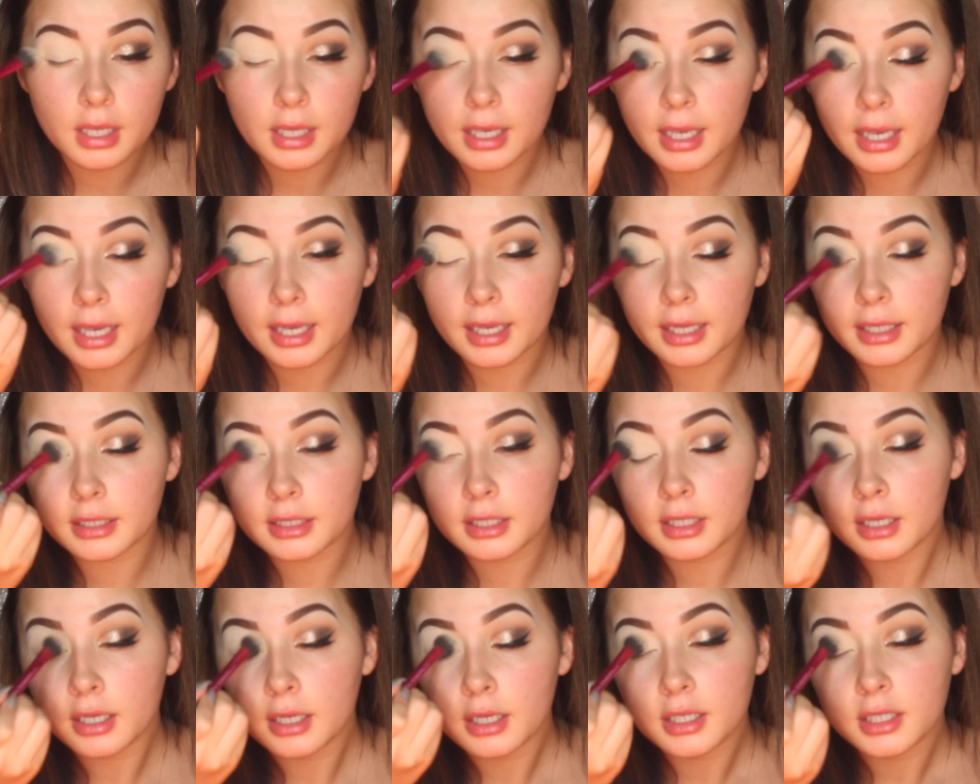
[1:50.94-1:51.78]
And
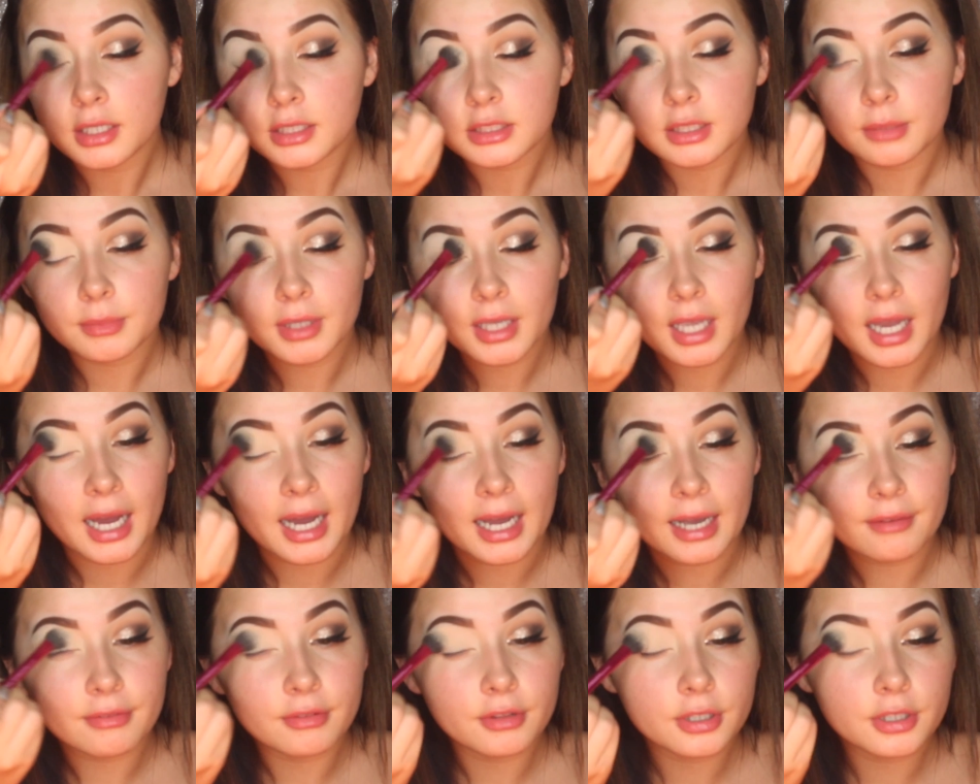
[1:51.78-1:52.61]
something
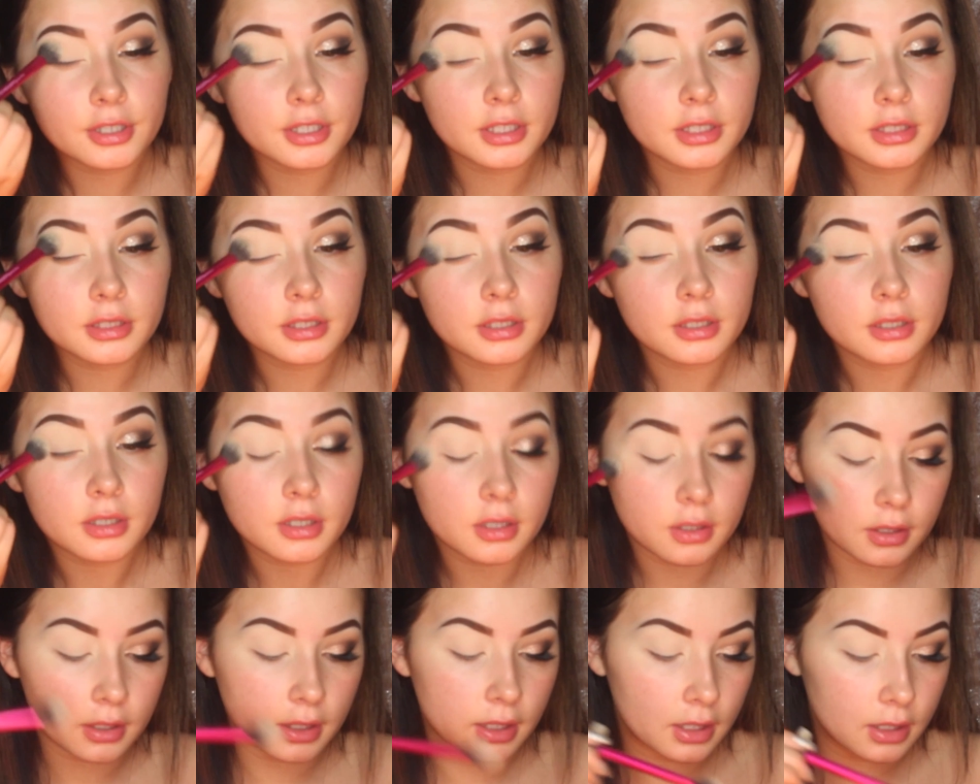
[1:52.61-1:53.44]
I've learned
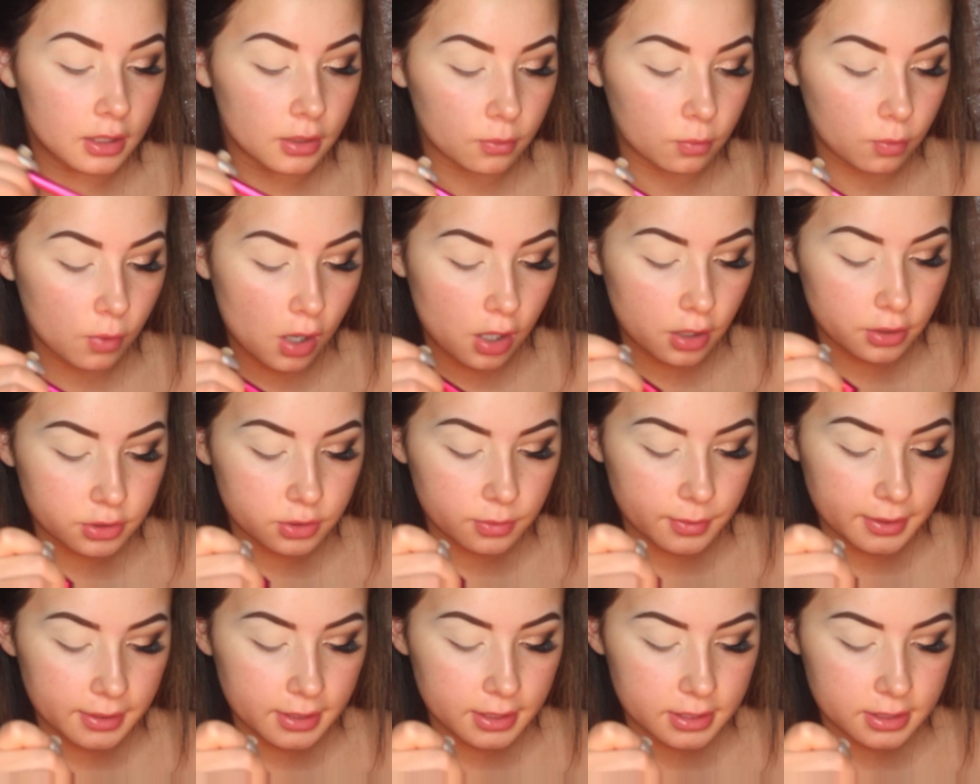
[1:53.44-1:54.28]
while
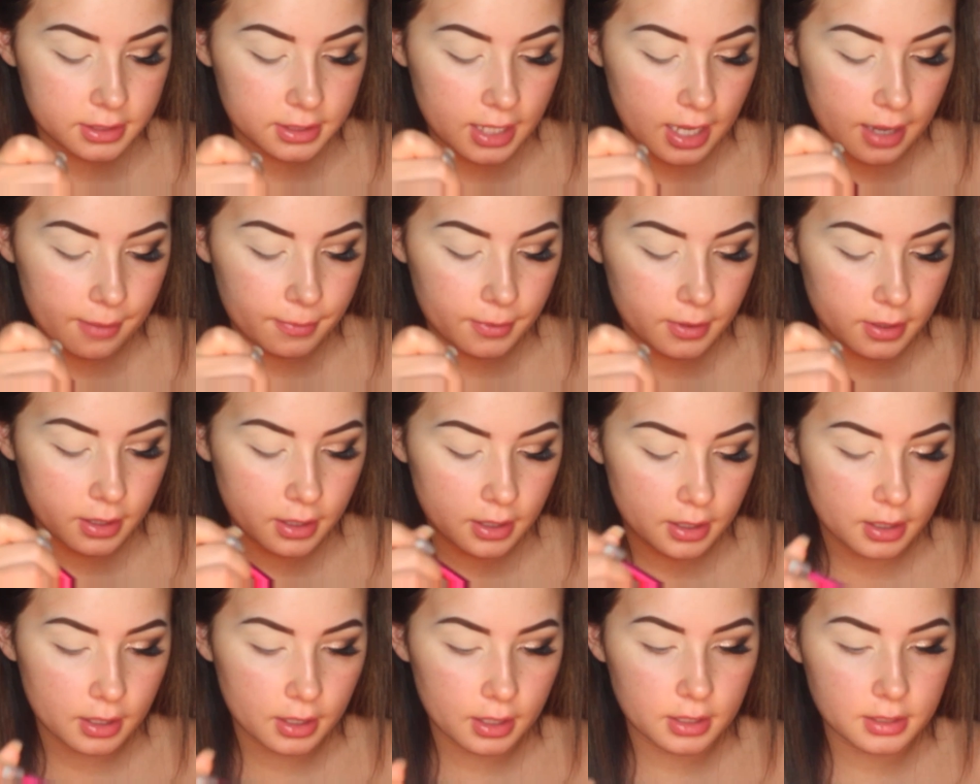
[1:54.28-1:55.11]
doing this step
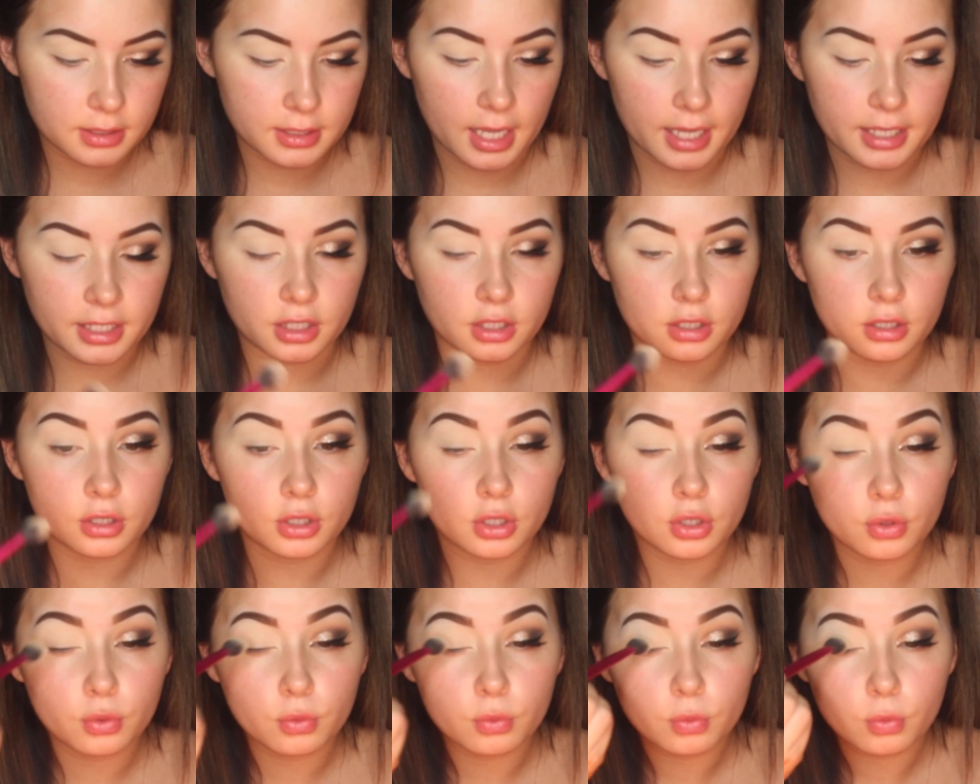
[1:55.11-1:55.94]
is that
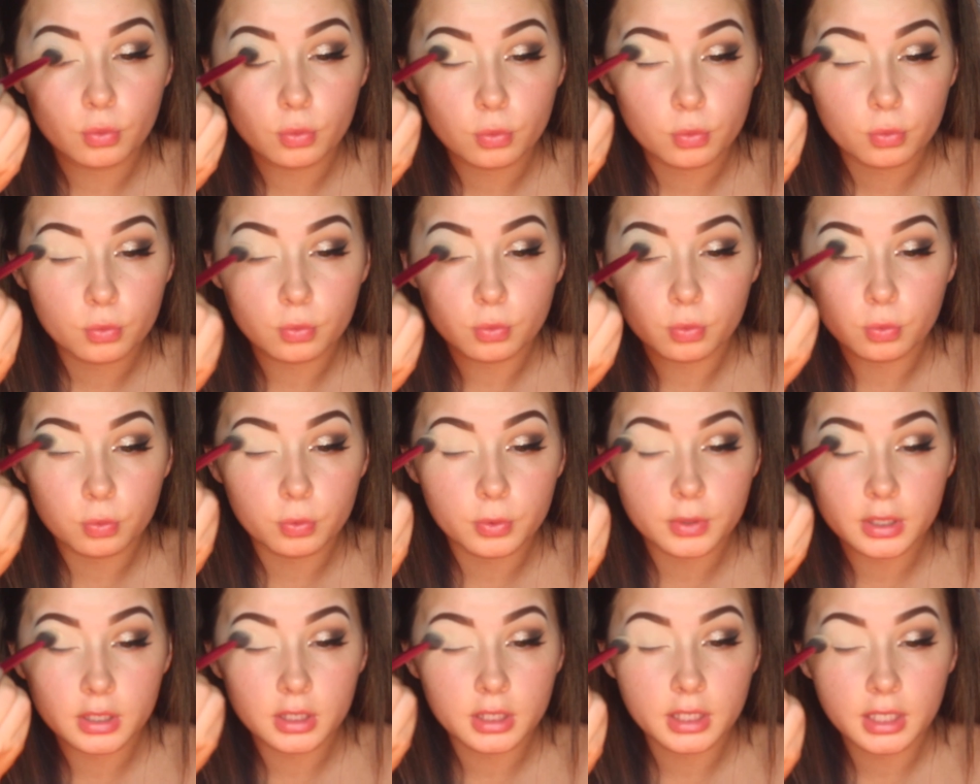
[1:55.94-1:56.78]
you
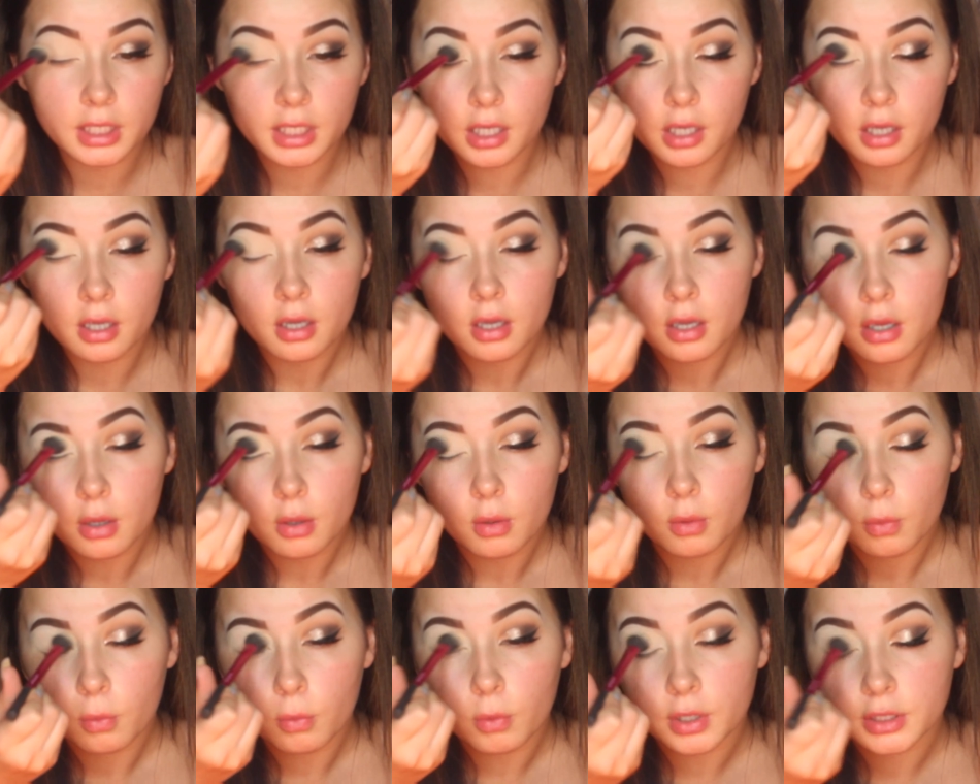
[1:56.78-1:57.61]
really
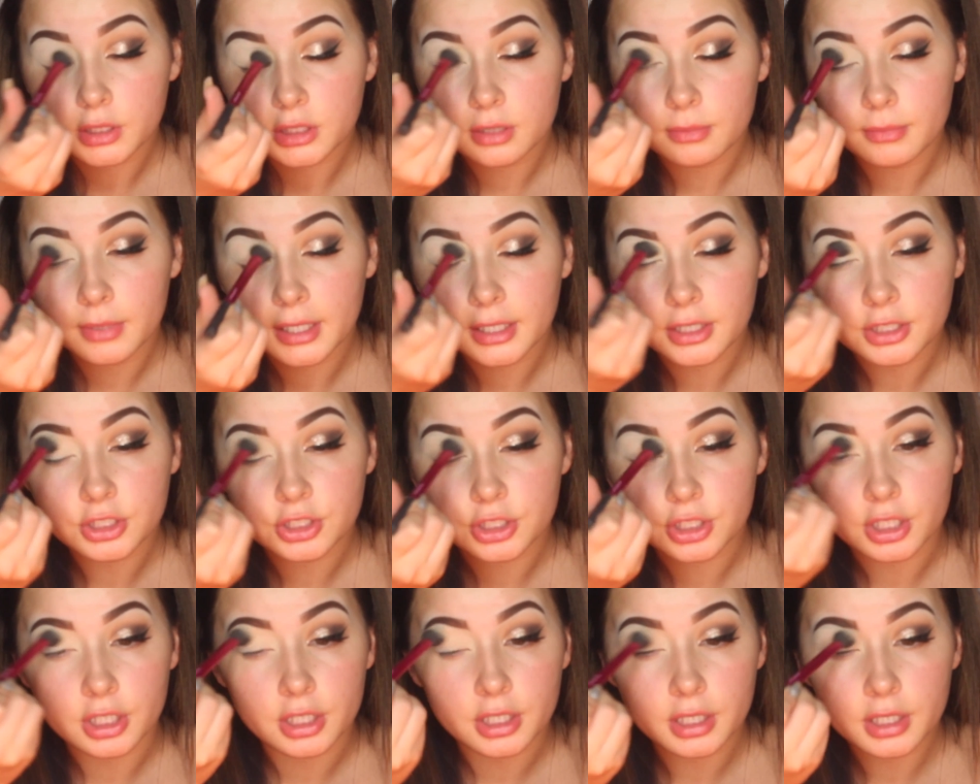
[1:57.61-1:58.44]
want to make
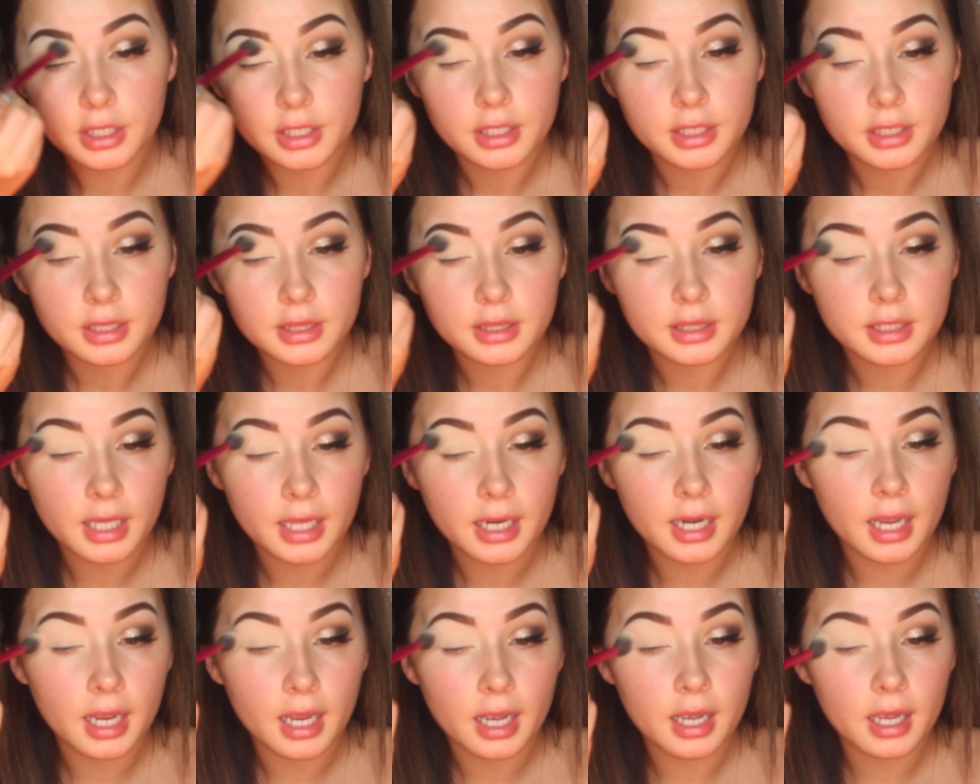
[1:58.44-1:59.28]
sure
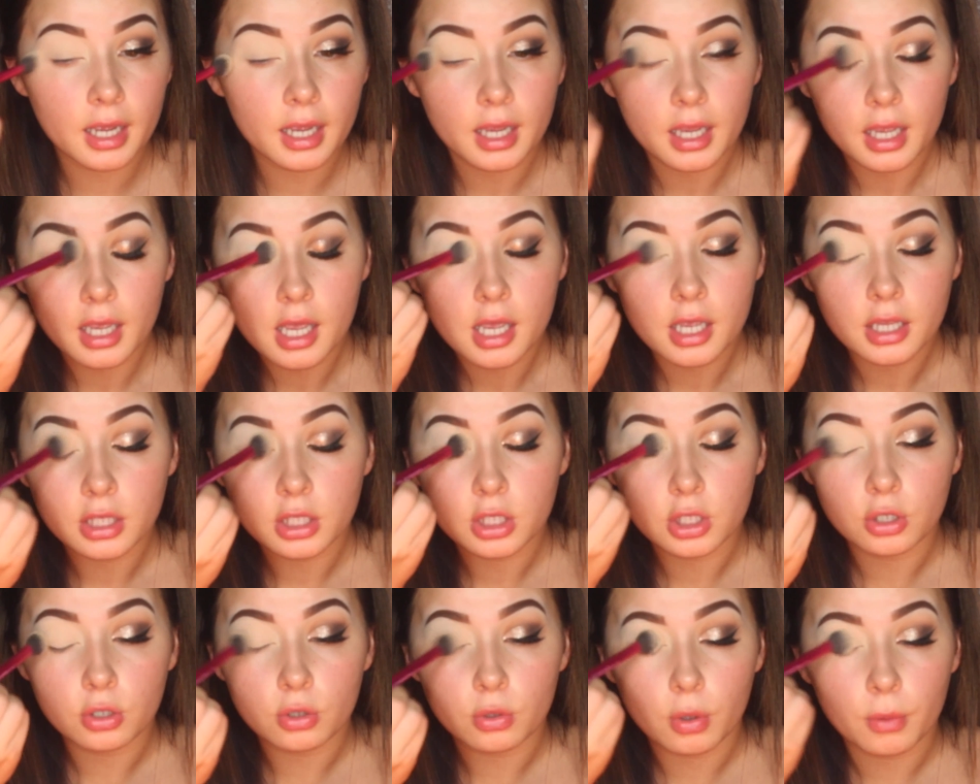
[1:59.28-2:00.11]
that
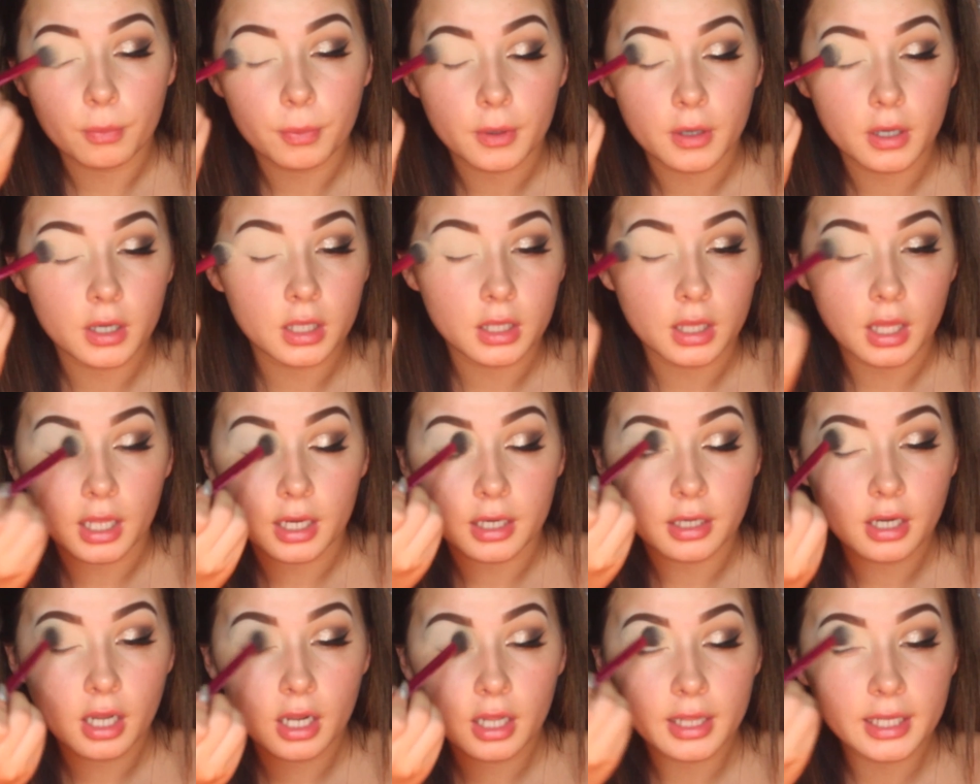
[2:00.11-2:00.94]
you
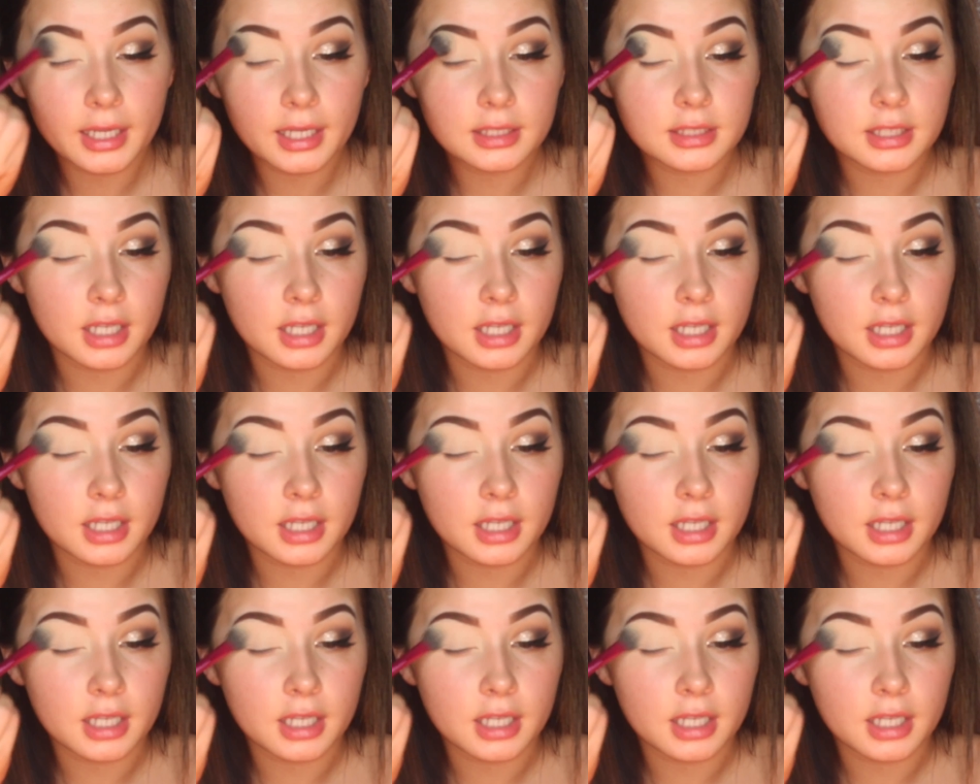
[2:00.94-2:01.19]
put not like a